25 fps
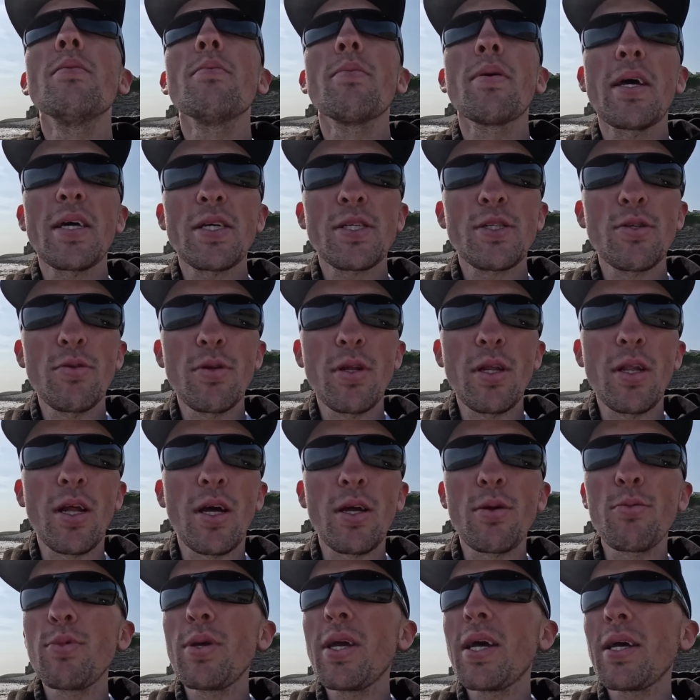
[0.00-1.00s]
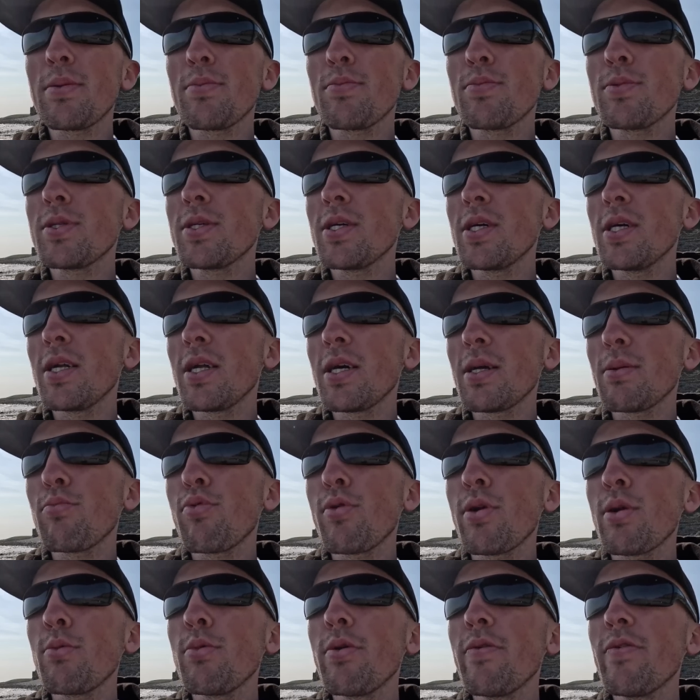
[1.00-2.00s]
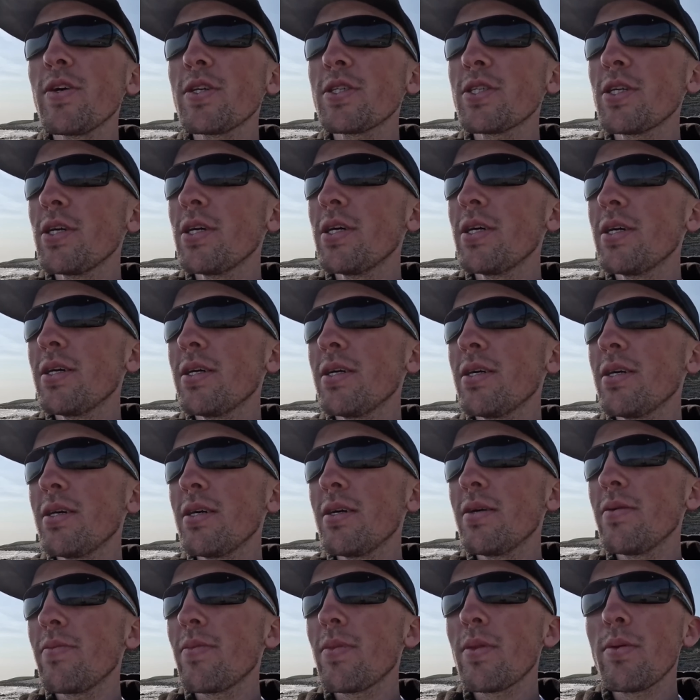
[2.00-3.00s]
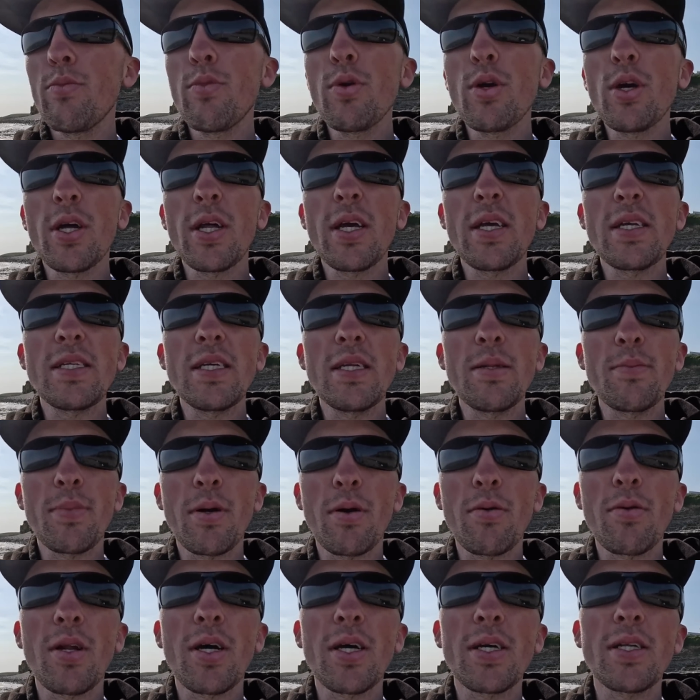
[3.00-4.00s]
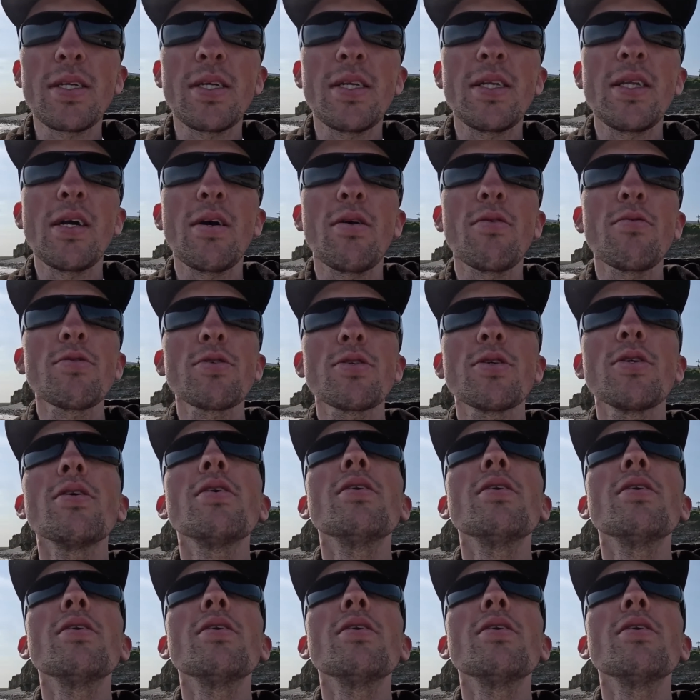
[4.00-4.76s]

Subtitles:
But that's the only line we had to like bring with us. We got 18-pound line in the house,